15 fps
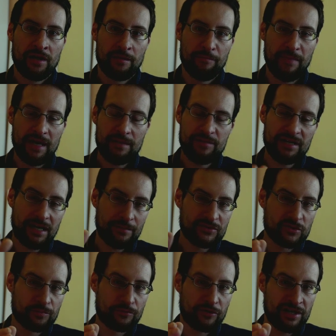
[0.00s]
Maybe I'm
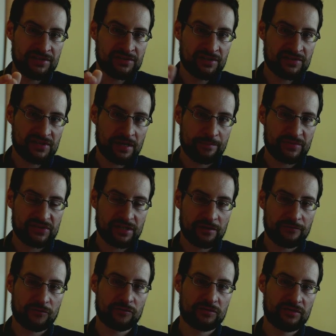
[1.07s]
surprised that some
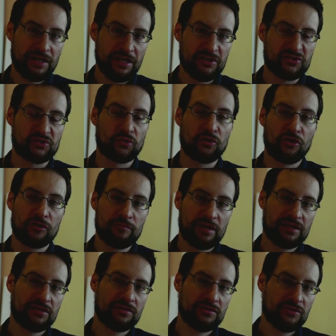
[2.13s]
stuff takes so long,
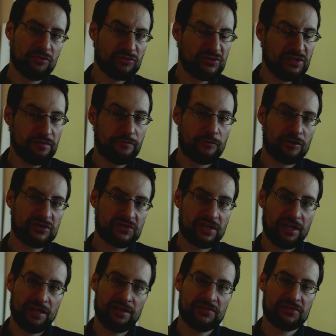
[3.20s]
but you see worst
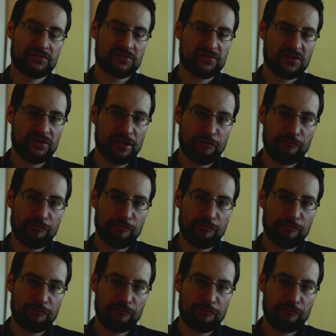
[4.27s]
case scenario,